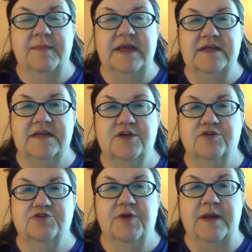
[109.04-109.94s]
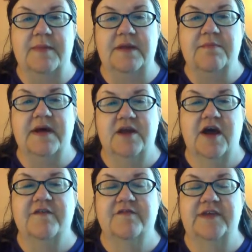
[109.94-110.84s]
because I don't try to make money
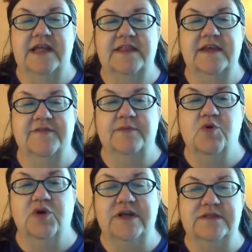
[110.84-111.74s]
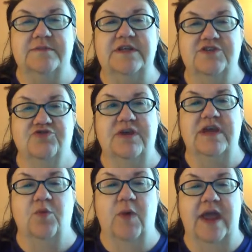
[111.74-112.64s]
off of it. I think of it more as a
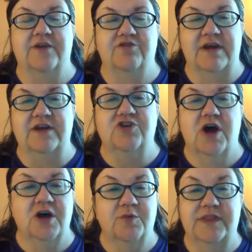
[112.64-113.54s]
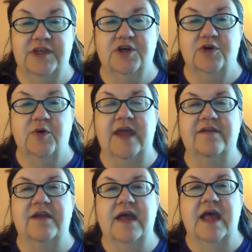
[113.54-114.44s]
ministry and a way to try to talk with you
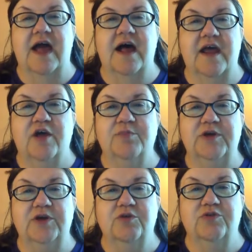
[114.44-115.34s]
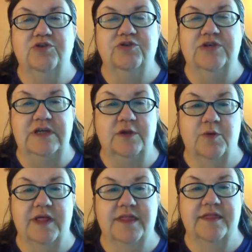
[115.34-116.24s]
and help you to
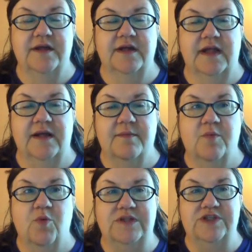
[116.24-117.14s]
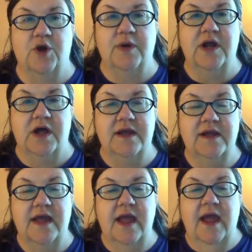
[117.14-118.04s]
deal with what's going
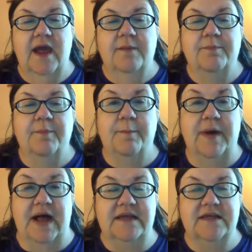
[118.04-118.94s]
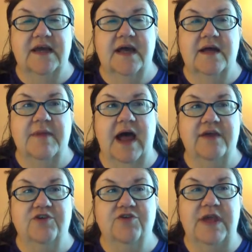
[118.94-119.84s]
on. But
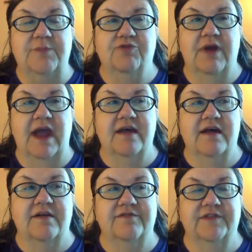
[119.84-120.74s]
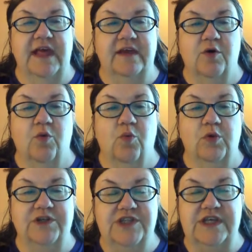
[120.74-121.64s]
I do keep track of
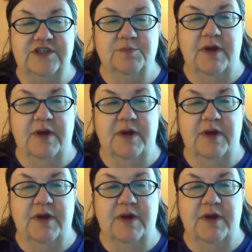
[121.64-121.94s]
which things are